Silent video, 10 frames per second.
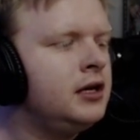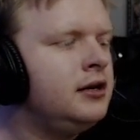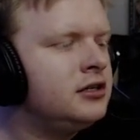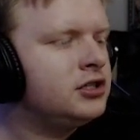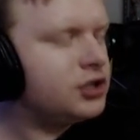
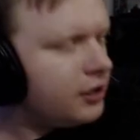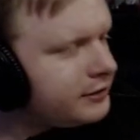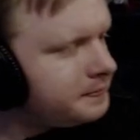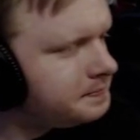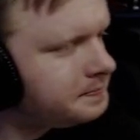
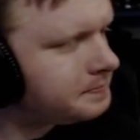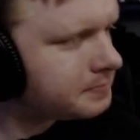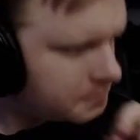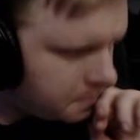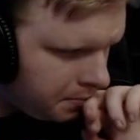show
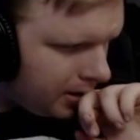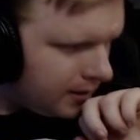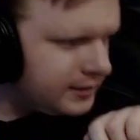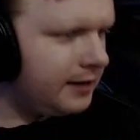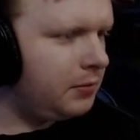
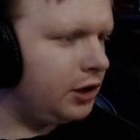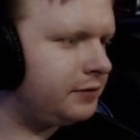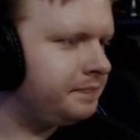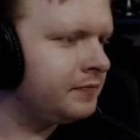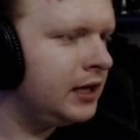demo,
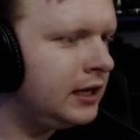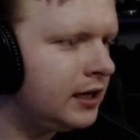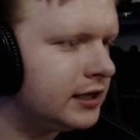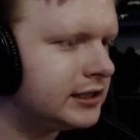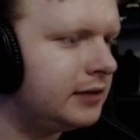
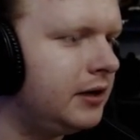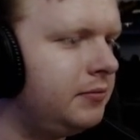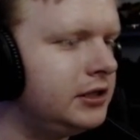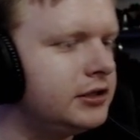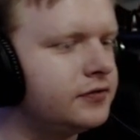and some
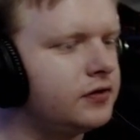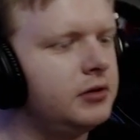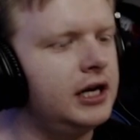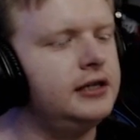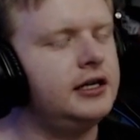images from
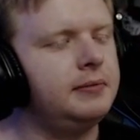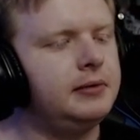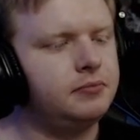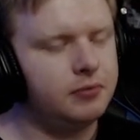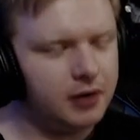it ended up
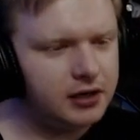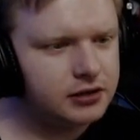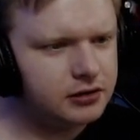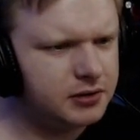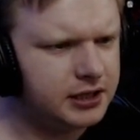in
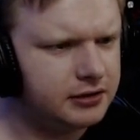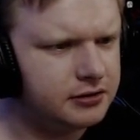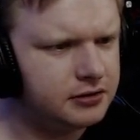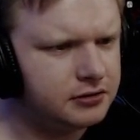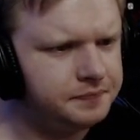promotional
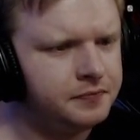material.